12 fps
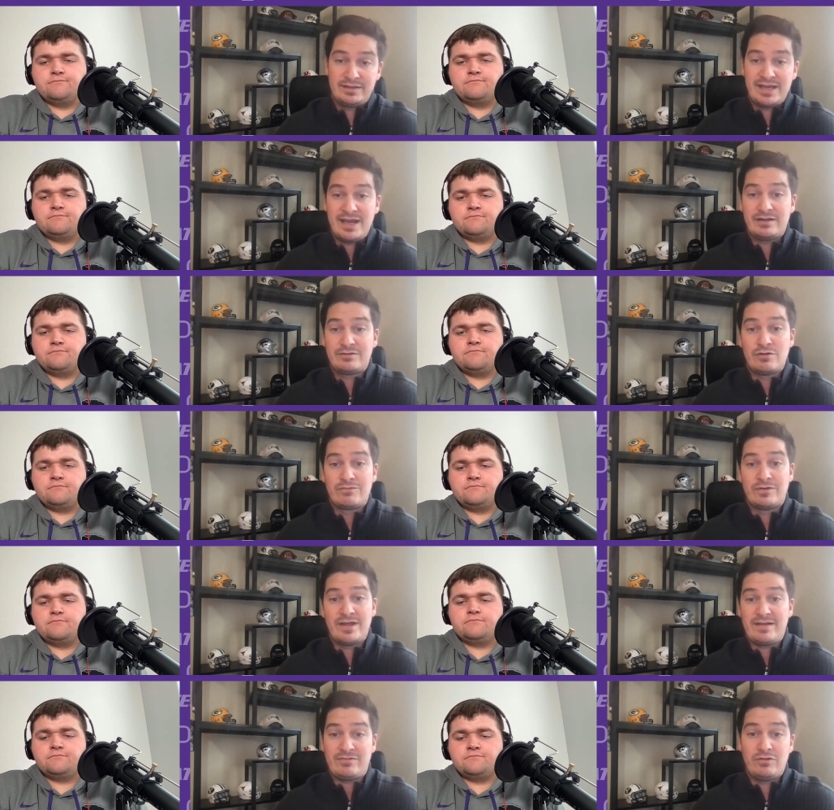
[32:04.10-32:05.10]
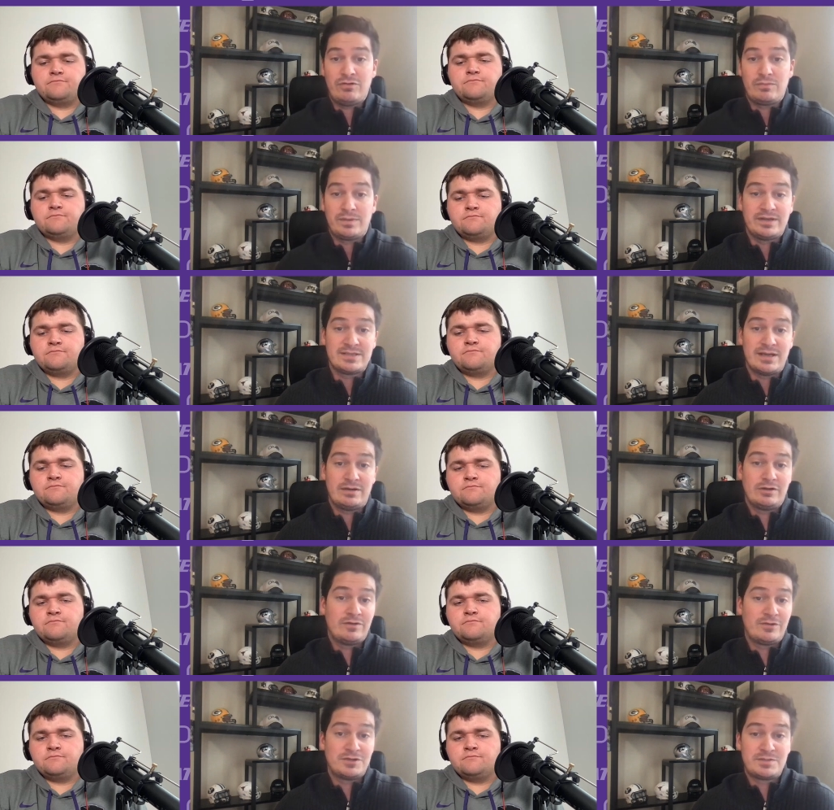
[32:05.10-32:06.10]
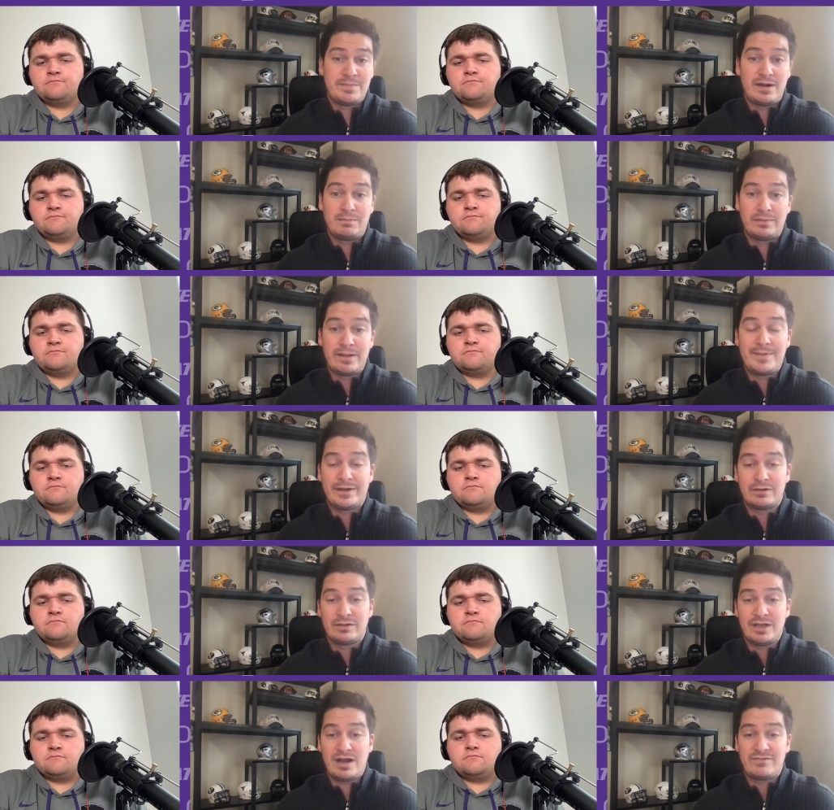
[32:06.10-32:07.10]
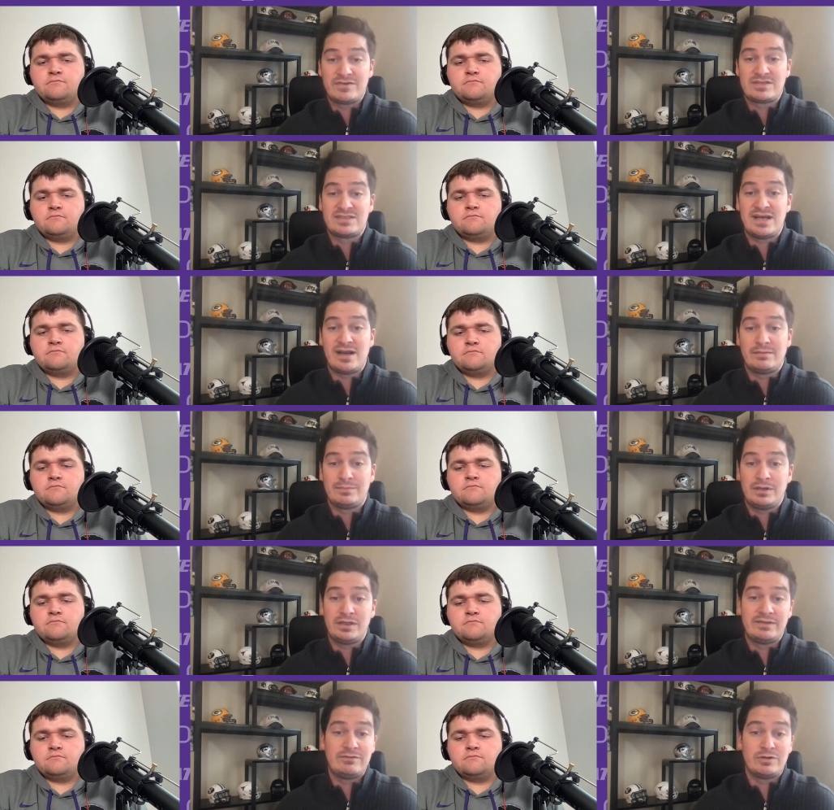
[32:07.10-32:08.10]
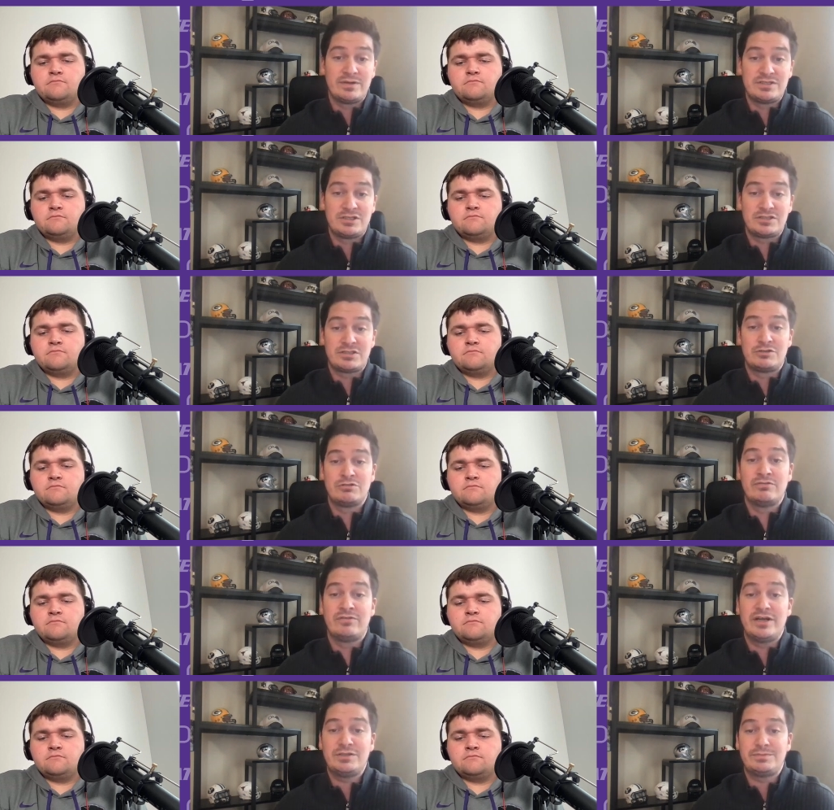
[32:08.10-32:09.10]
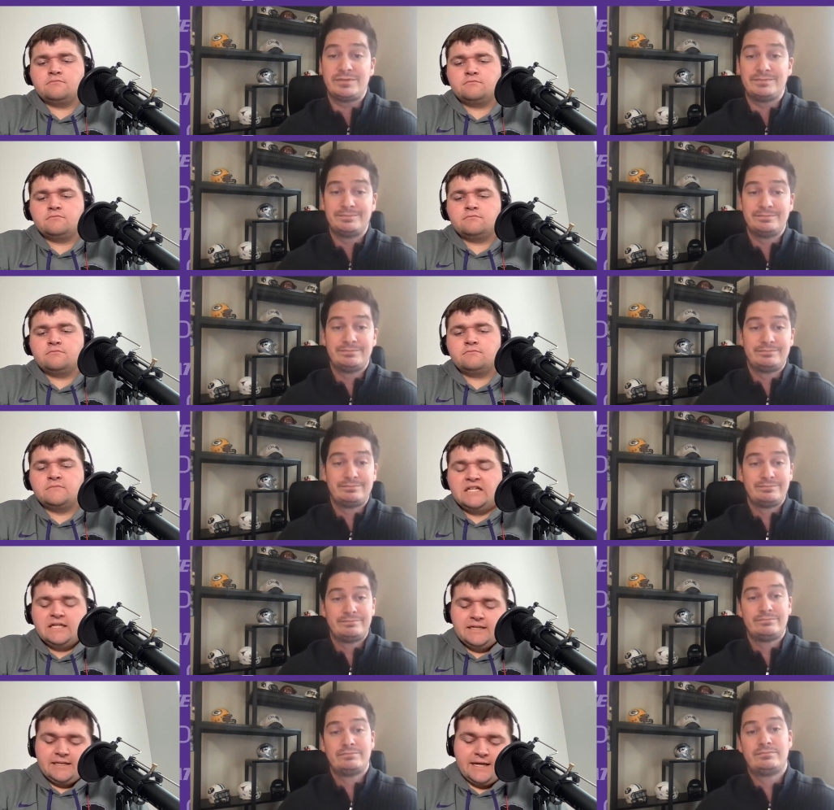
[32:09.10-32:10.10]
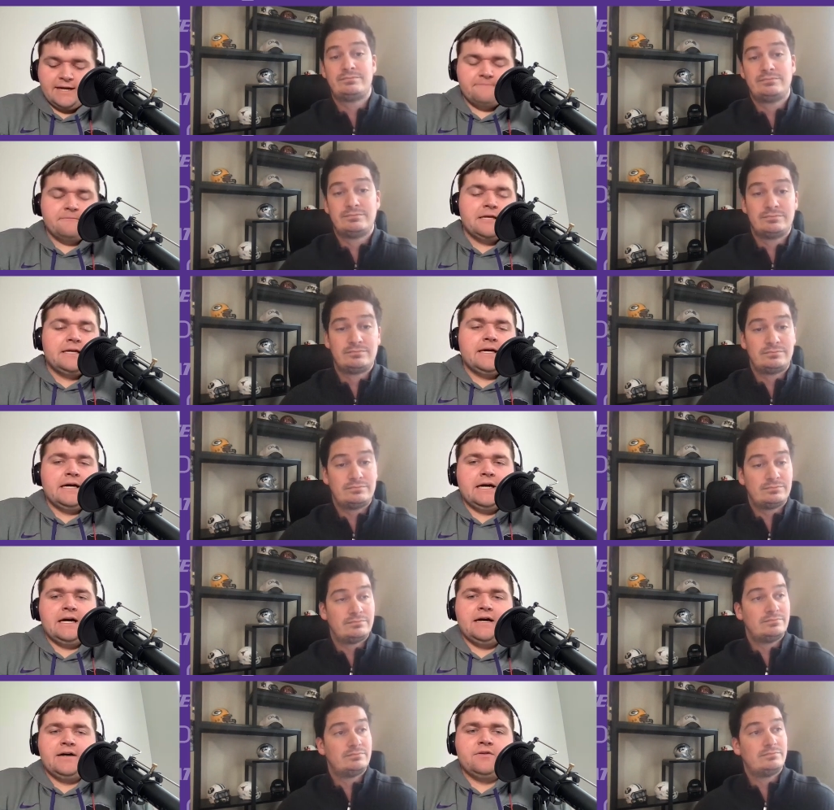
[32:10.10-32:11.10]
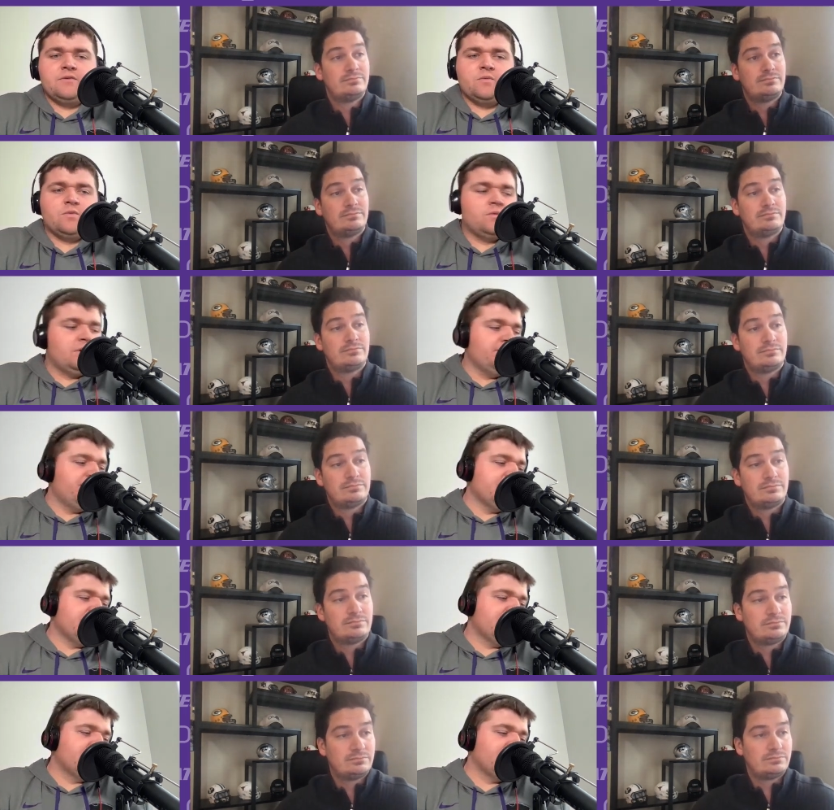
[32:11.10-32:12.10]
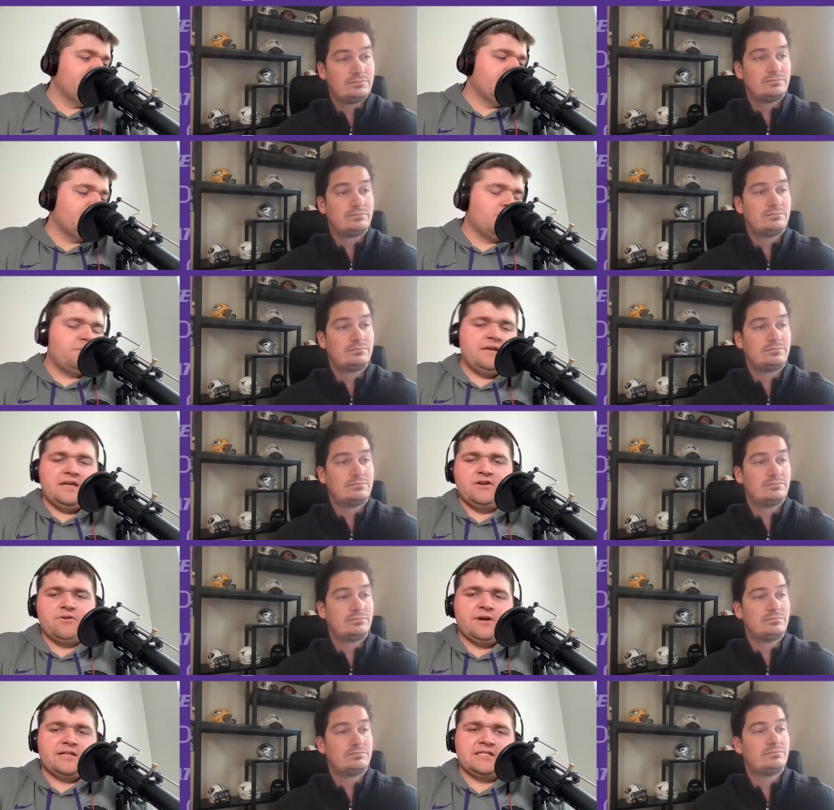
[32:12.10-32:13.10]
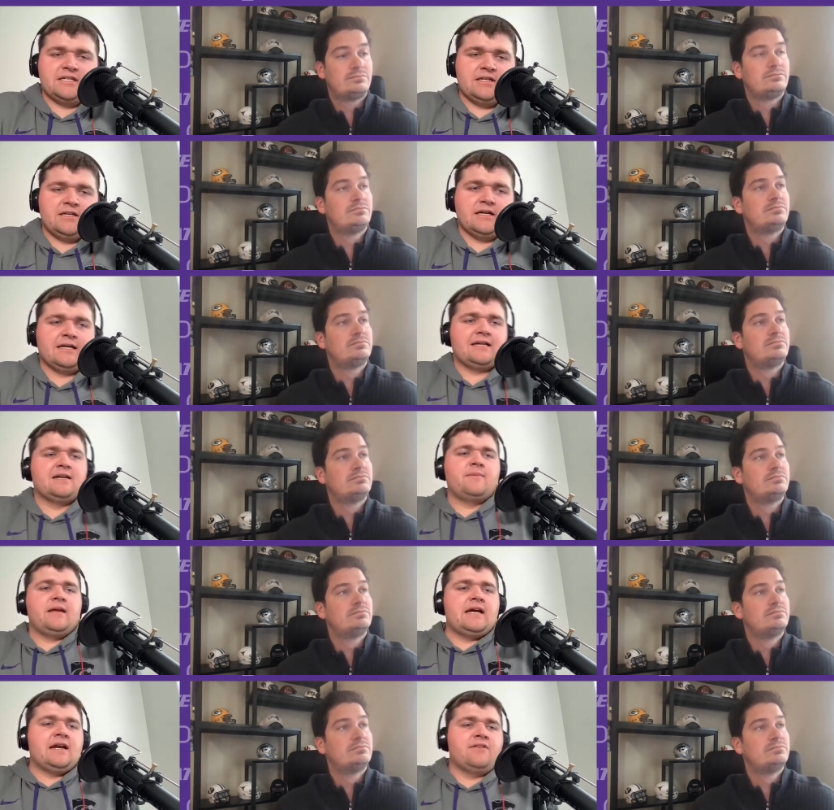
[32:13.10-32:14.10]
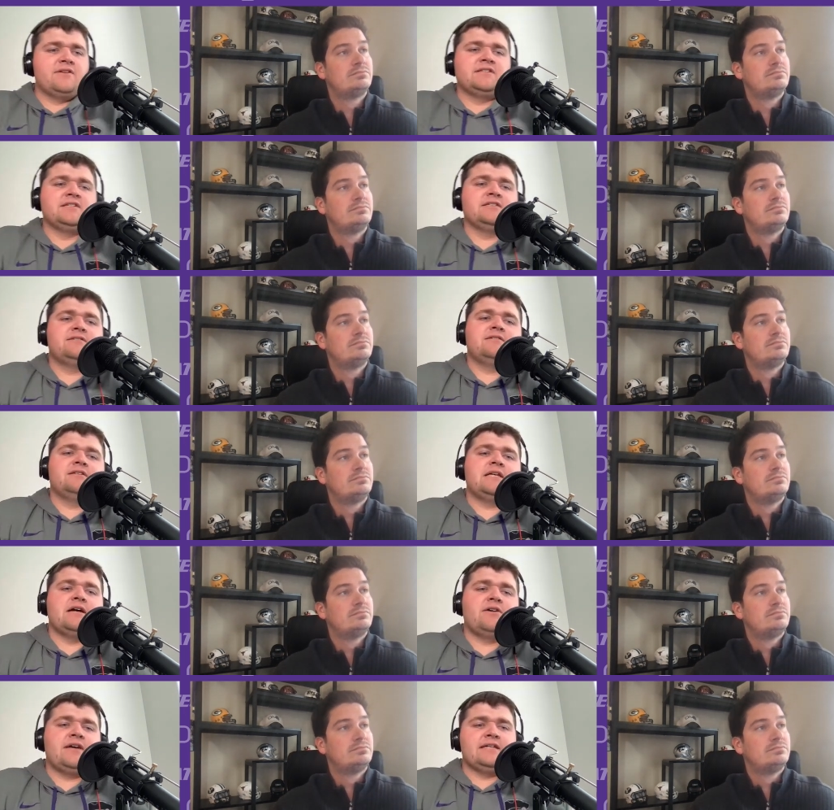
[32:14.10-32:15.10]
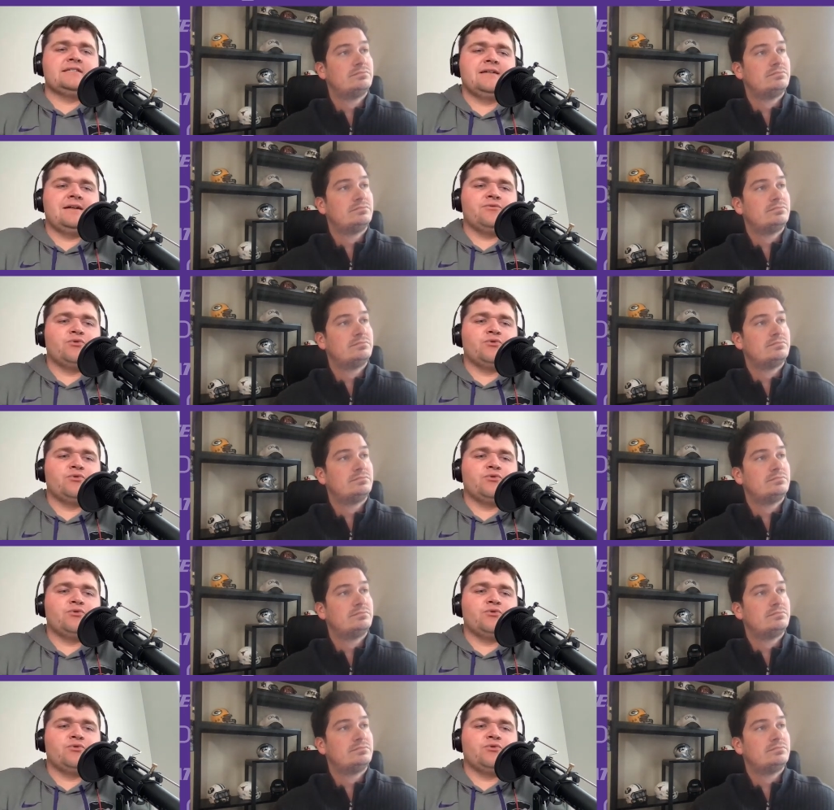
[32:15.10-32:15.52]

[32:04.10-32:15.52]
Speaker 1: the anecdote for that too. Because I don't know if there's a better playmaker on the offensive side of the ball, even though he's just a true freshman.
Speaker 2: Yeah, uh, one thing that that will be interesting uh, coming out of this is is how K State